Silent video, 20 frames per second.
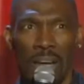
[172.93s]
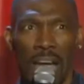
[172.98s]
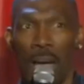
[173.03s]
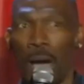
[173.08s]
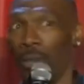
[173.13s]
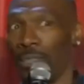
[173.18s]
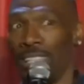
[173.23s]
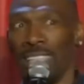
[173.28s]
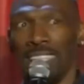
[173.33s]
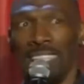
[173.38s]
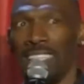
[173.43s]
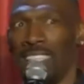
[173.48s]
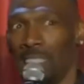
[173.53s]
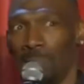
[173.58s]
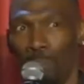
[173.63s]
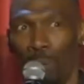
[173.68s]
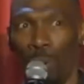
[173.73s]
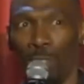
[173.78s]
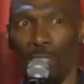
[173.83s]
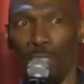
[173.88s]
I don't think this
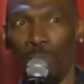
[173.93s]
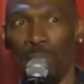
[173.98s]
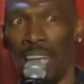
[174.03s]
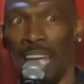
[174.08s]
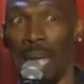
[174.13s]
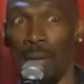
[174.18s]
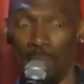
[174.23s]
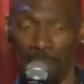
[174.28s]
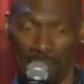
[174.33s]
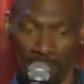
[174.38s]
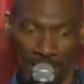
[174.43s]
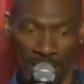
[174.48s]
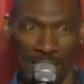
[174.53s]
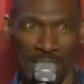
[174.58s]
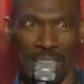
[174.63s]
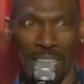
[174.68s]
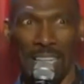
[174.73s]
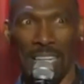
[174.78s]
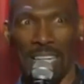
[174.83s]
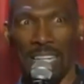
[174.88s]
is supposed to be happening
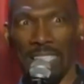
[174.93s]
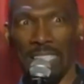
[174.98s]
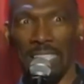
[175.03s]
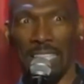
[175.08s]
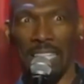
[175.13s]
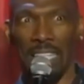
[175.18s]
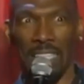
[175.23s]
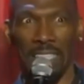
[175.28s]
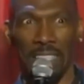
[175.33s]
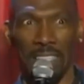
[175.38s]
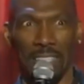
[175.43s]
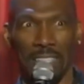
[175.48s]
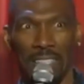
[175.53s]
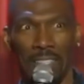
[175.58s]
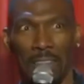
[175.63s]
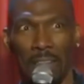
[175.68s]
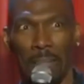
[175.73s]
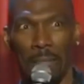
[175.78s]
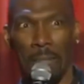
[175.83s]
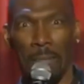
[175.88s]
right now, huh, son?
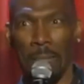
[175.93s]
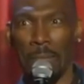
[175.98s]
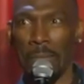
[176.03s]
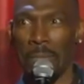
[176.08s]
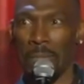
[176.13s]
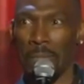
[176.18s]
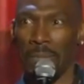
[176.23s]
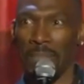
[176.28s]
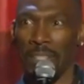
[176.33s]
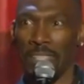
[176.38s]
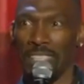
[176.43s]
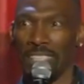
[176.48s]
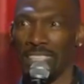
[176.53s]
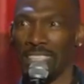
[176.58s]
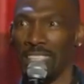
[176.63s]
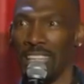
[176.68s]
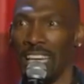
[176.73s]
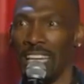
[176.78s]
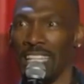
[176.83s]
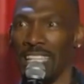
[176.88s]

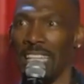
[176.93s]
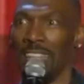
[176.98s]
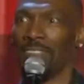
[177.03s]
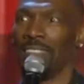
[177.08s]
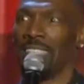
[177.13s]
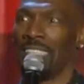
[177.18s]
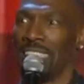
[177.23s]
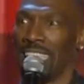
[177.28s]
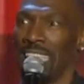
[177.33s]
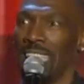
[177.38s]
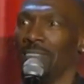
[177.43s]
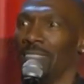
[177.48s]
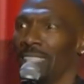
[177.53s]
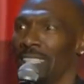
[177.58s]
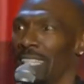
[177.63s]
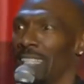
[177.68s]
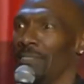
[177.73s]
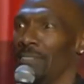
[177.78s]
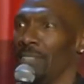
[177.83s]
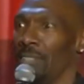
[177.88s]
So I left the
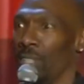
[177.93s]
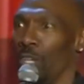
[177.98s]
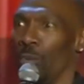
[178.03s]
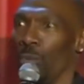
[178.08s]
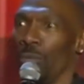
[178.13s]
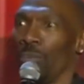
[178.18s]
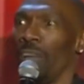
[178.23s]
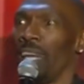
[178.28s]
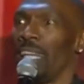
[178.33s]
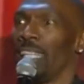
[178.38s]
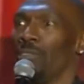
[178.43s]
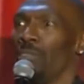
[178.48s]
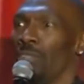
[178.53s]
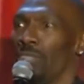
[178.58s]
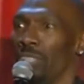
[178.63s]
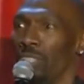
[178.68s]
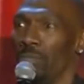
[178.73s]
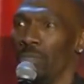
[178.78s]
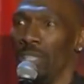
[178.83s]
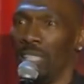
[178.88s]
7-Eleven, you know, went right
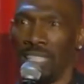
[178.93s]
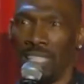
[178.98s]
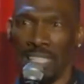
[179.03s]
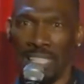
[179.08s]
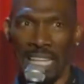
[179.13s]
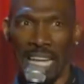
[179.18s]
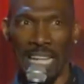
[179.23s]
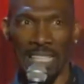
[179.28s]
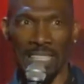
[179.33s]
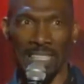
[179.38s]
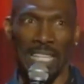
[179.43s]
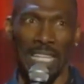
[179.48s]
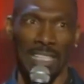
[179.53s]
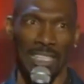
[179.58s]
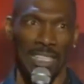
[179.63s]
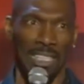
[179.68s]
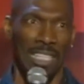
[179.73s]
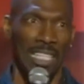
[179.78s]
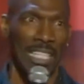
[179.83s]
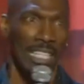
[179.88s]
across the street to the gas
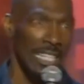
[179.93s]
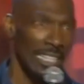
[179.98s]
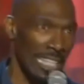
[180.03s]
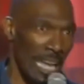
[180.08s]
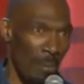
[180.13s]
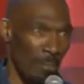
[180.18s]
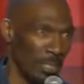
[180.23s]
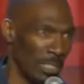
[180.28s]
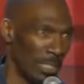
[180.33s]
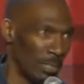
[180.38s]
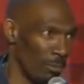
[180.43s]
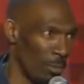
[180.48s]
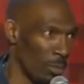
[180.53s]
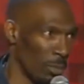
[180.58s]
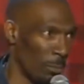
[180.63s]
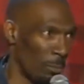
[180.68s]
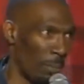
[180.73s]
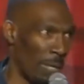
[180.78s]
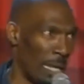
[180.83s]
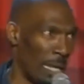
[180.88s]
station, got me some rolling